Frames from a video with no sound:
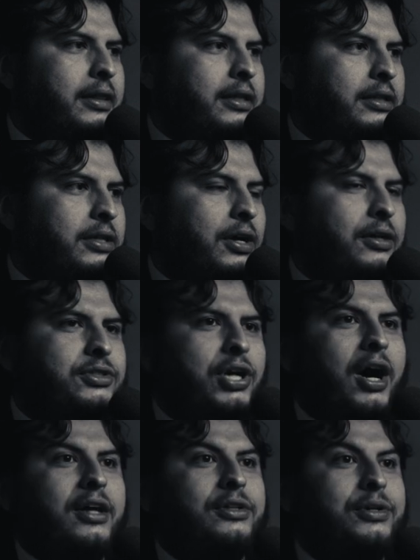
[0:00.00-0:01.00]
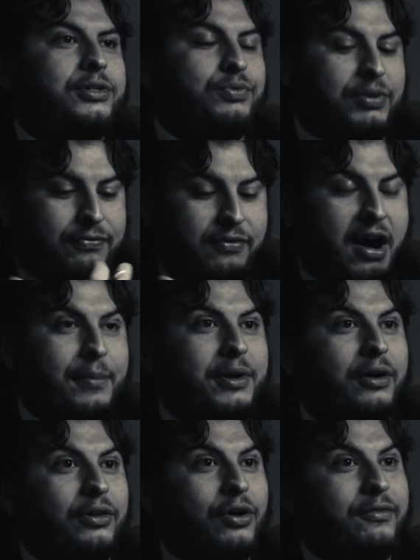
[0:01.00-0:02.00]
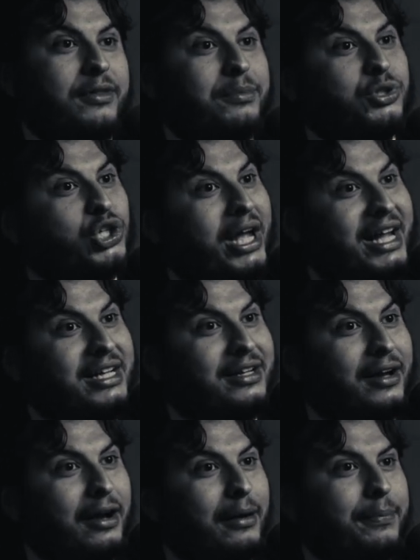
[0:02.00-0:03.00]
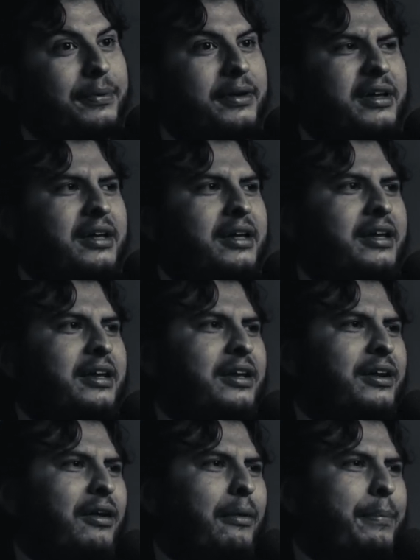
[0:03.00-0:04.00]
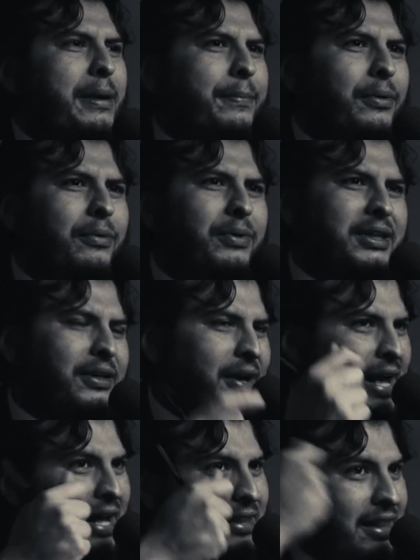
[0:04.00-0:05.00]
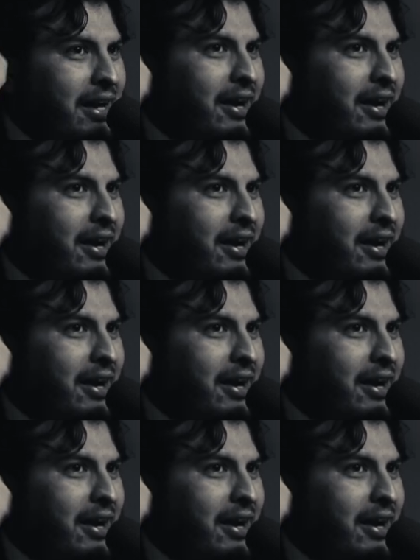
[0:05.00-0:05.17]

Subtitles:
Young toddlers with vomit all over them, chained up. People with their head